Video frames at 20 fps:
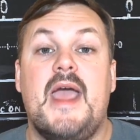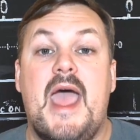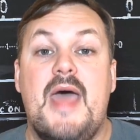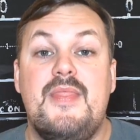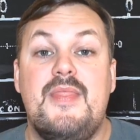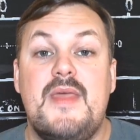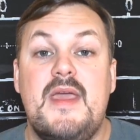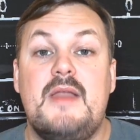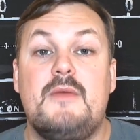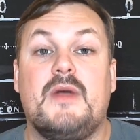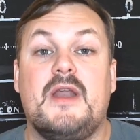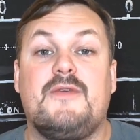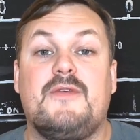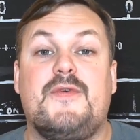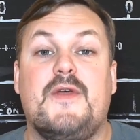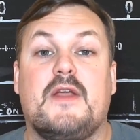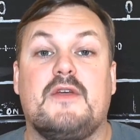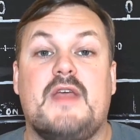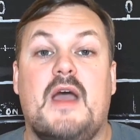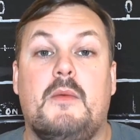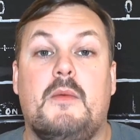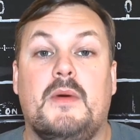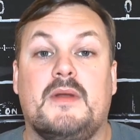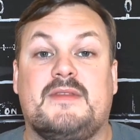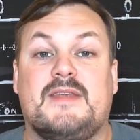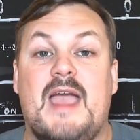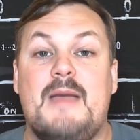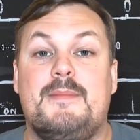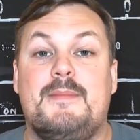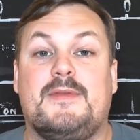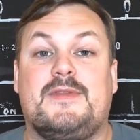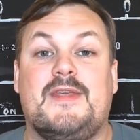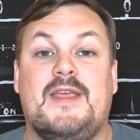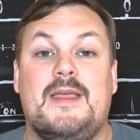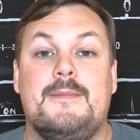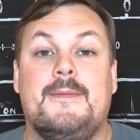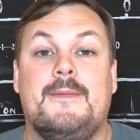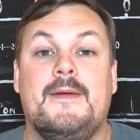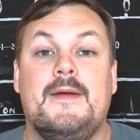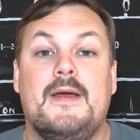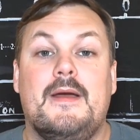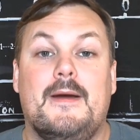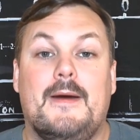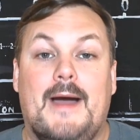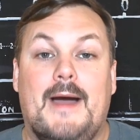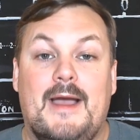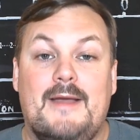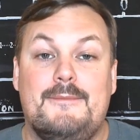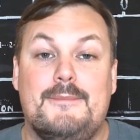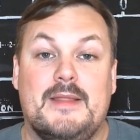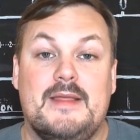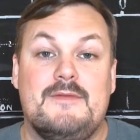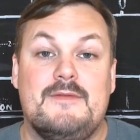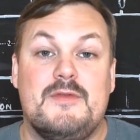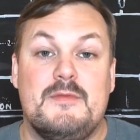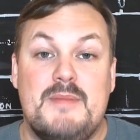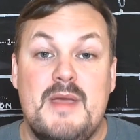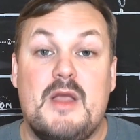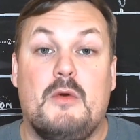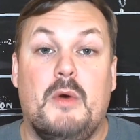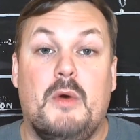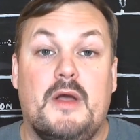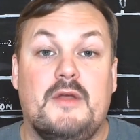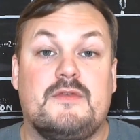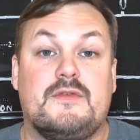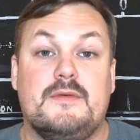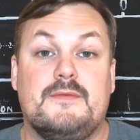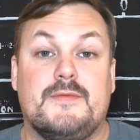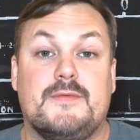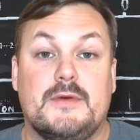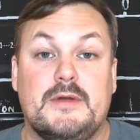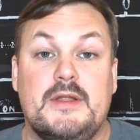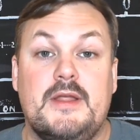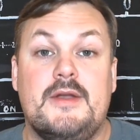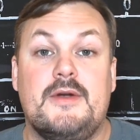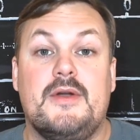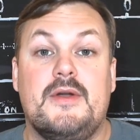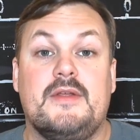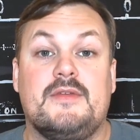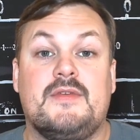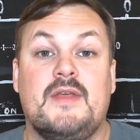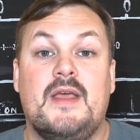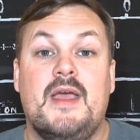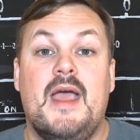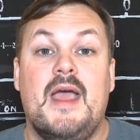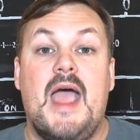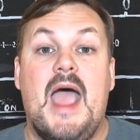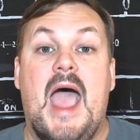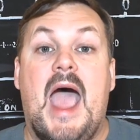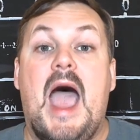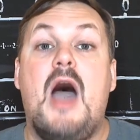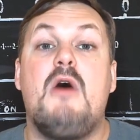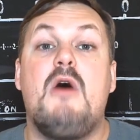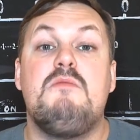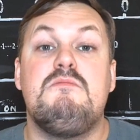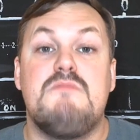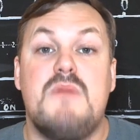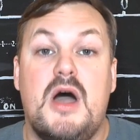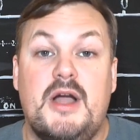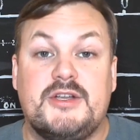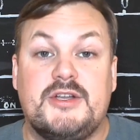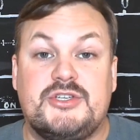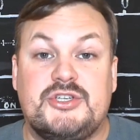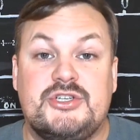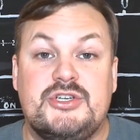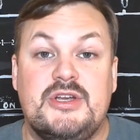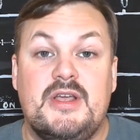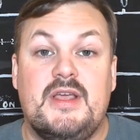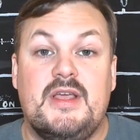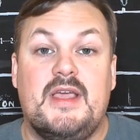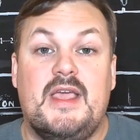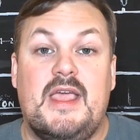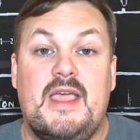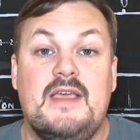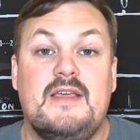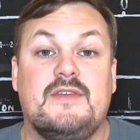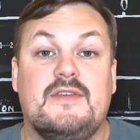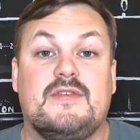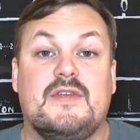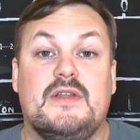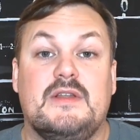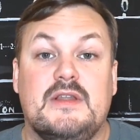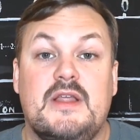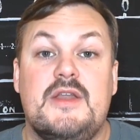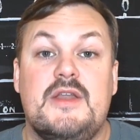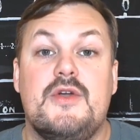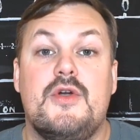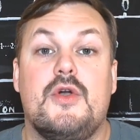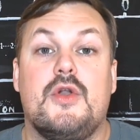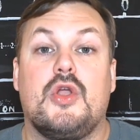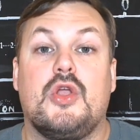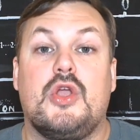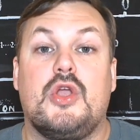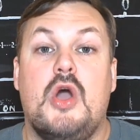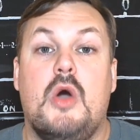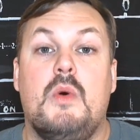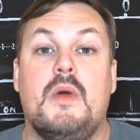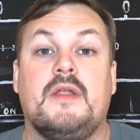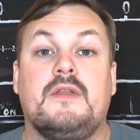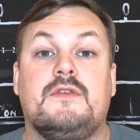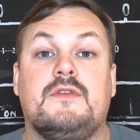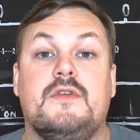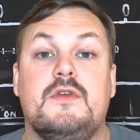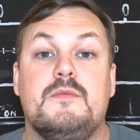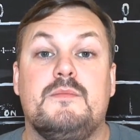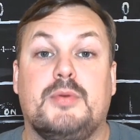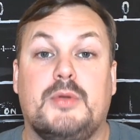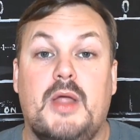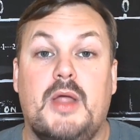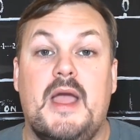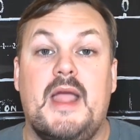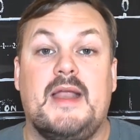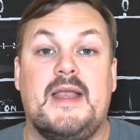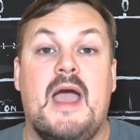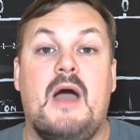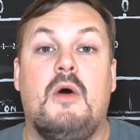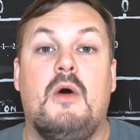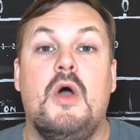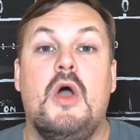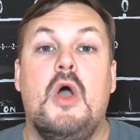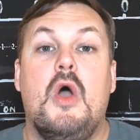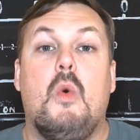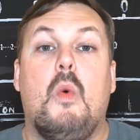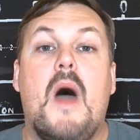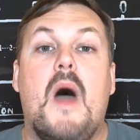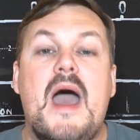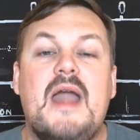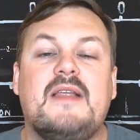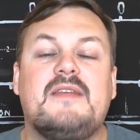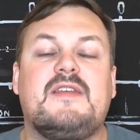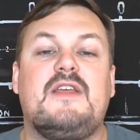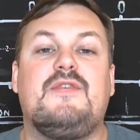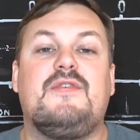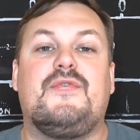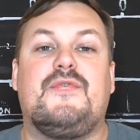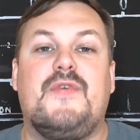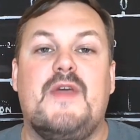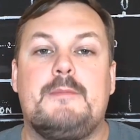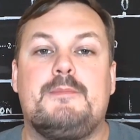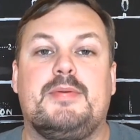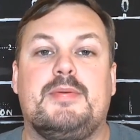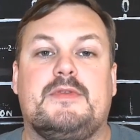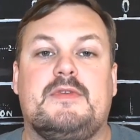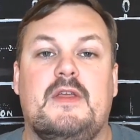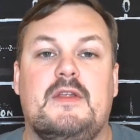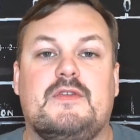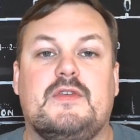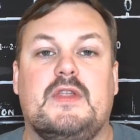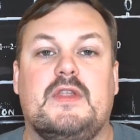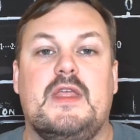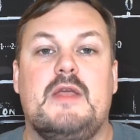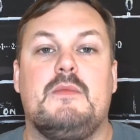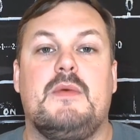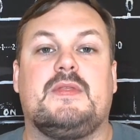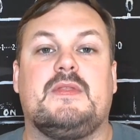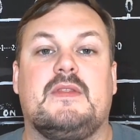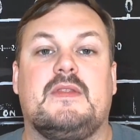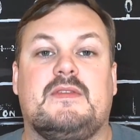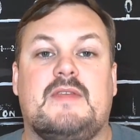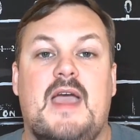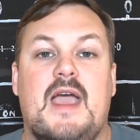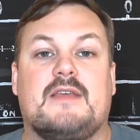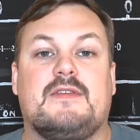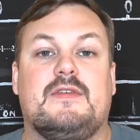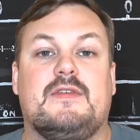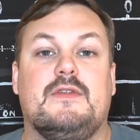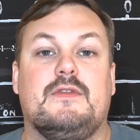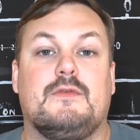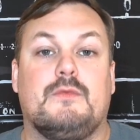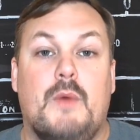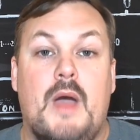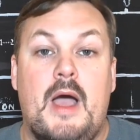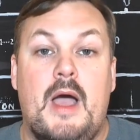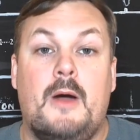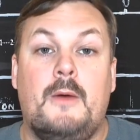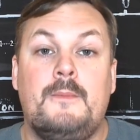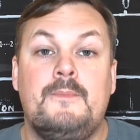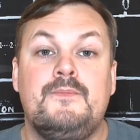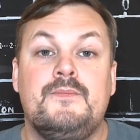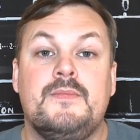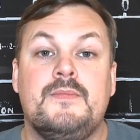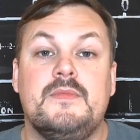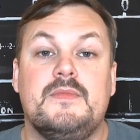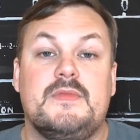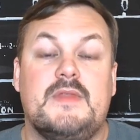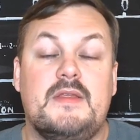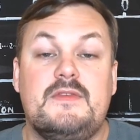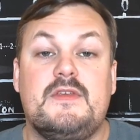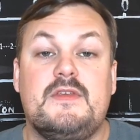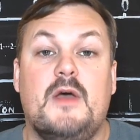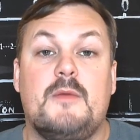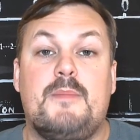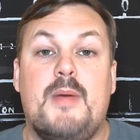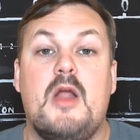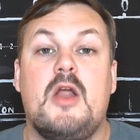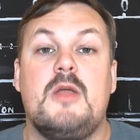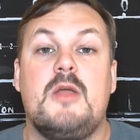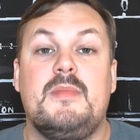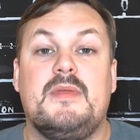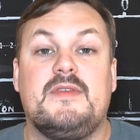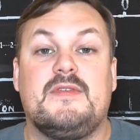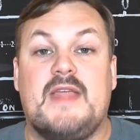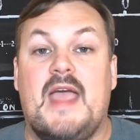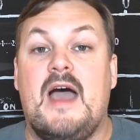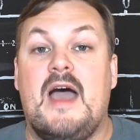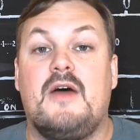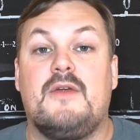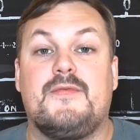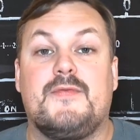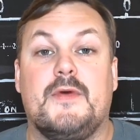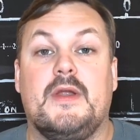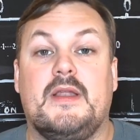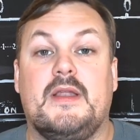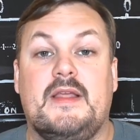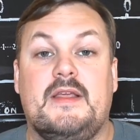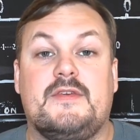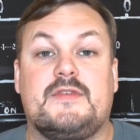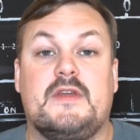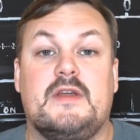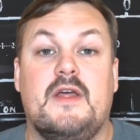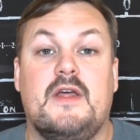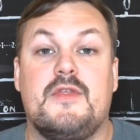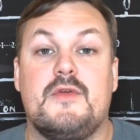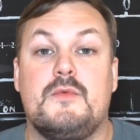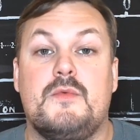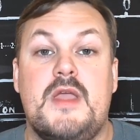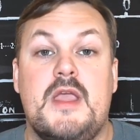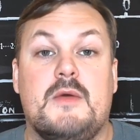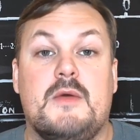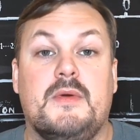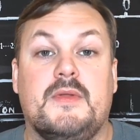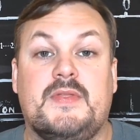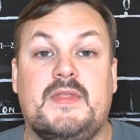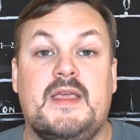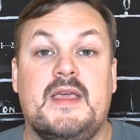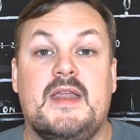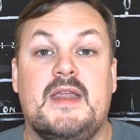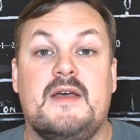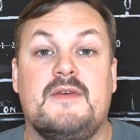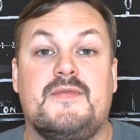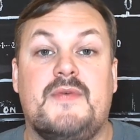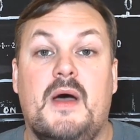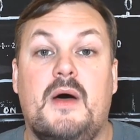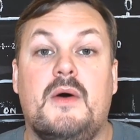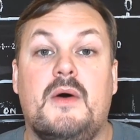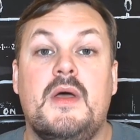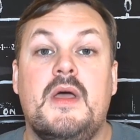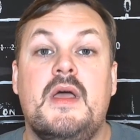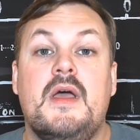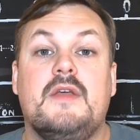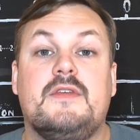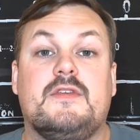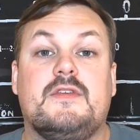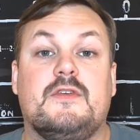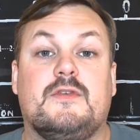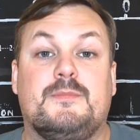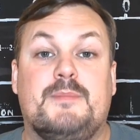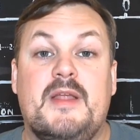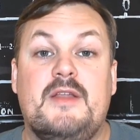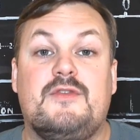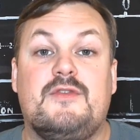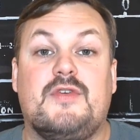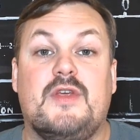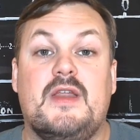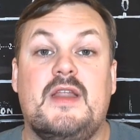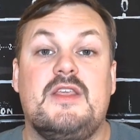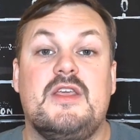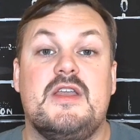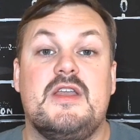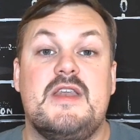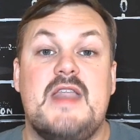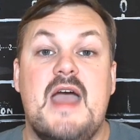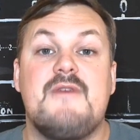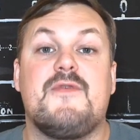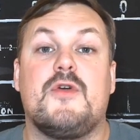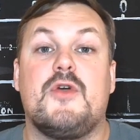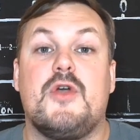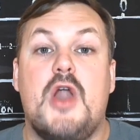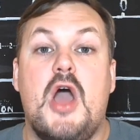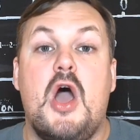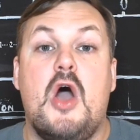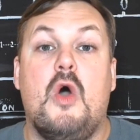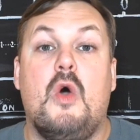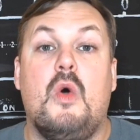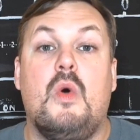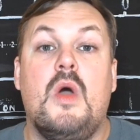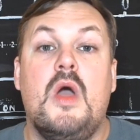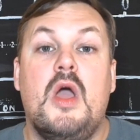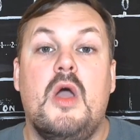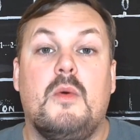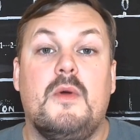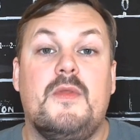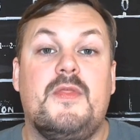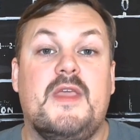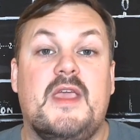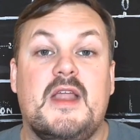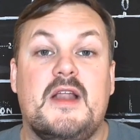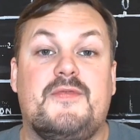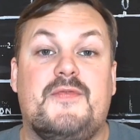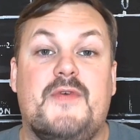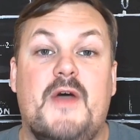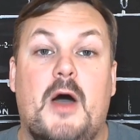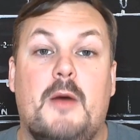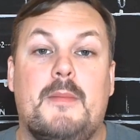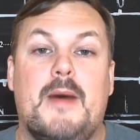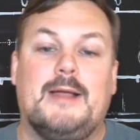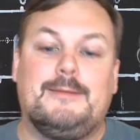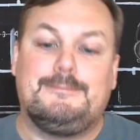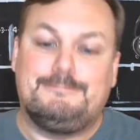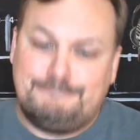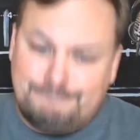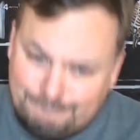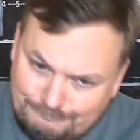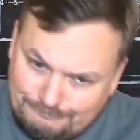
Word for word: And then when he figures out what type of team, I believe the big question for Leonard is, how much is Leonard going to play? Now, why does he fit potentially with the Texans? Well, Denzel Perryman's down for at least another week with the NFL suspension, and you never know when the NFL might